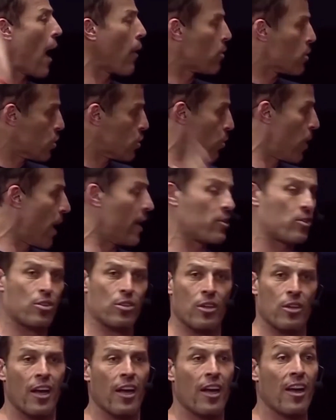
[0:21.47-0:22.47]
I was
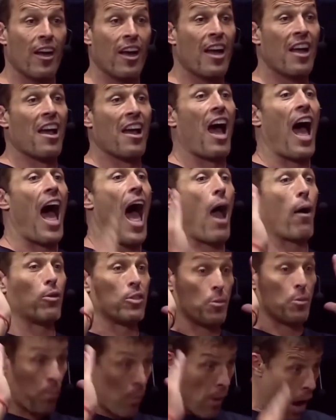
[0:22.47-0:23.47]
rich. I
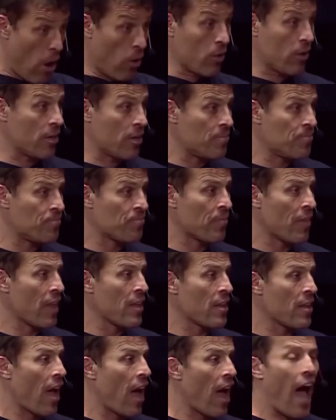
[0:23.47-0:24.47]
was broke,
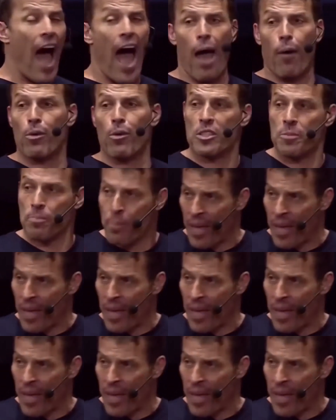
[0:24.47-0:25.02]
I was